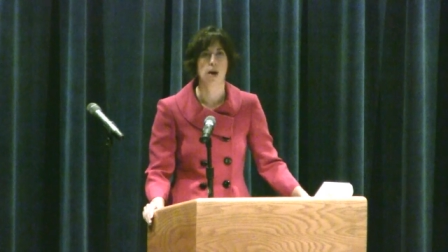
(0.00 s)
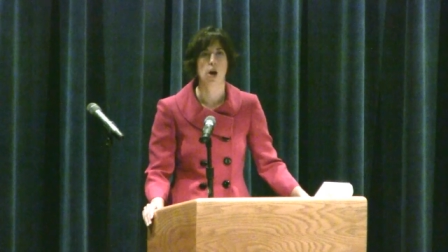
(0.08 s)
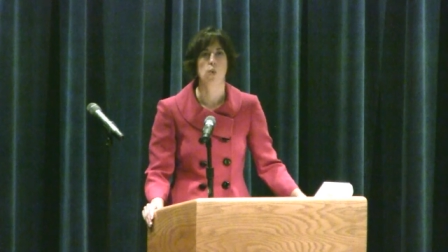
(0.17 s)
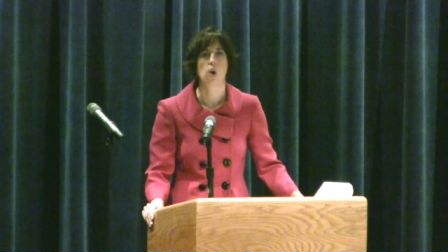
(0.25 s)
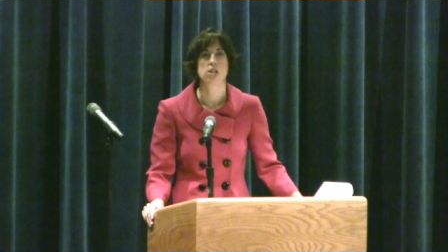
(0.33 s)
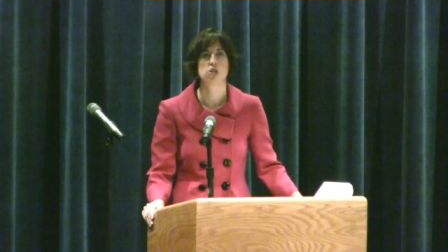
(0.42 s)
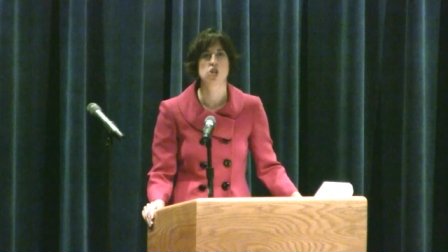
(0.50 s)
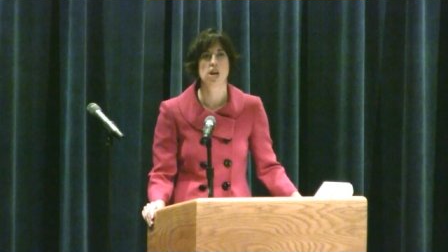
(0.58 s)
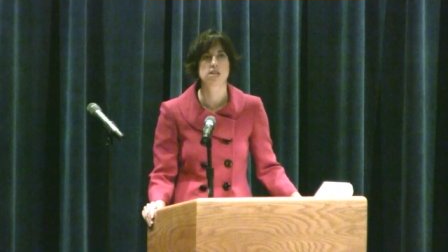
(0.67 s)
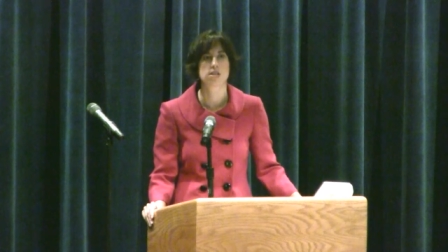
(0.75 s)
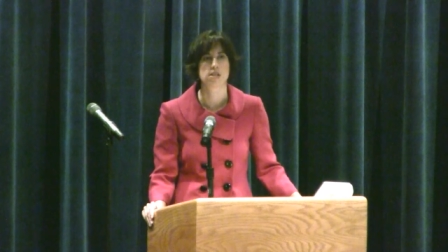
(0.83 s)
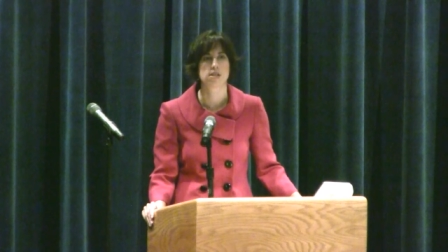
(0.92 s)
about what
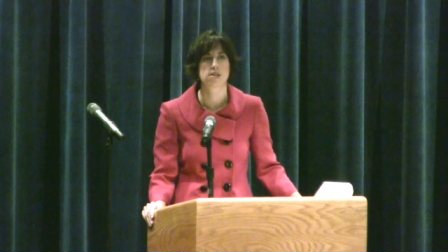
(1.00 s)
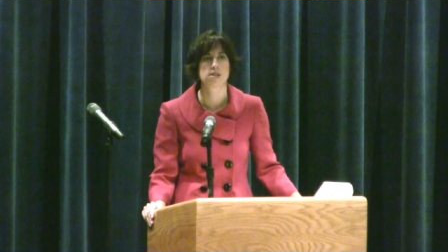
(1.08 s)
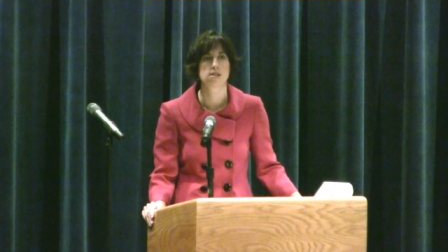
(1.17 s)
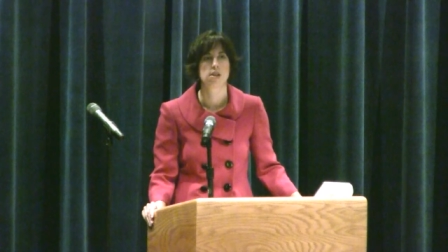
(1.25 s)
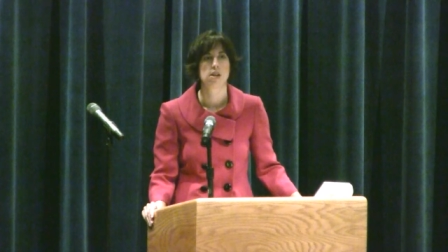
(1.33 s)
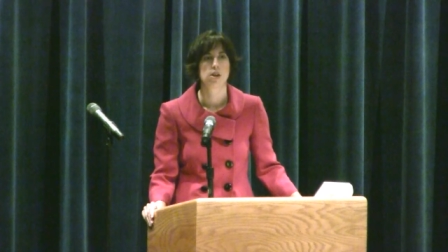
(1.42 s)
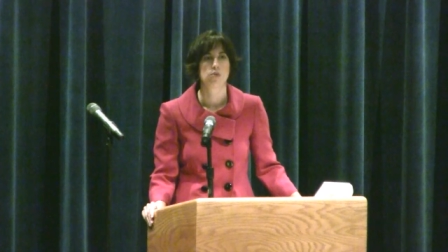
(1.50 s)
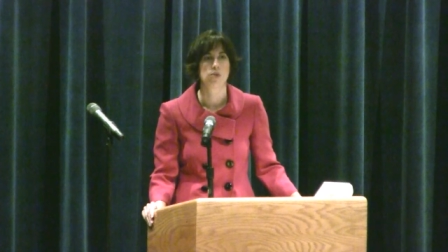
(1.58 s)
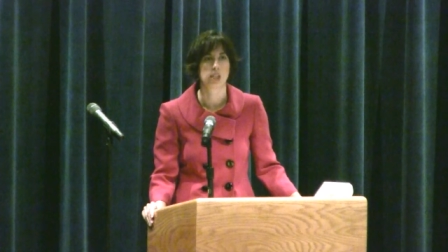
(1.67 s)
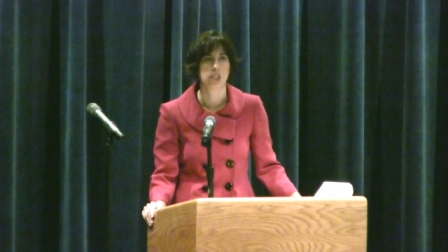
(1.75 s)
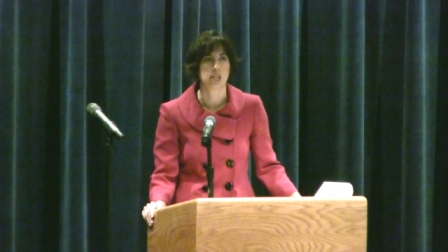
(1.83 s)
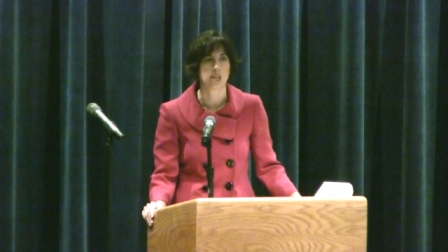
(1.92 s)
justice
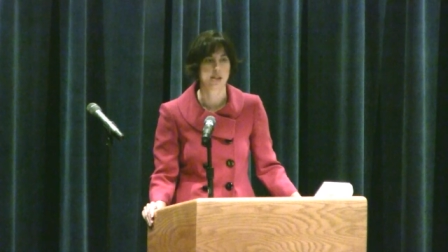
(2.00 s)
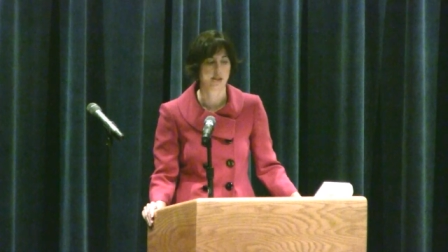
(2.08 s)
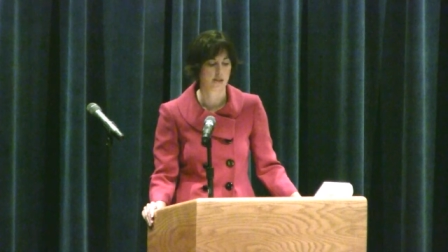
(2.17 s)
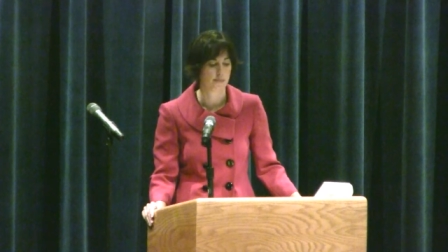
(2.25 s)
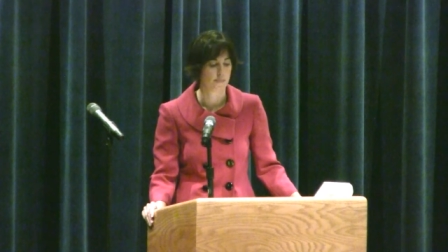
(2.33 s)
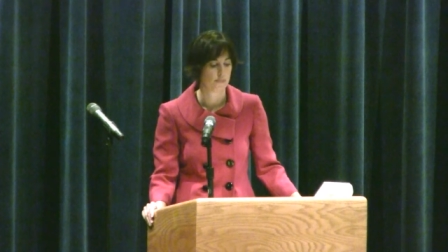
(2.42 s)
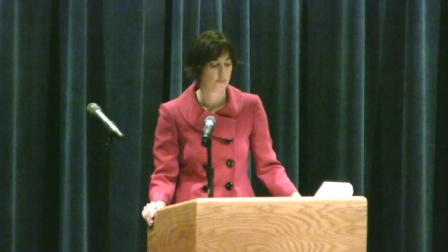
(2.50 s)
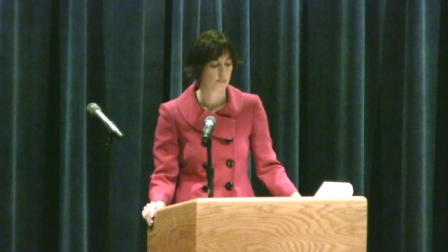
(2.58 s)
really is.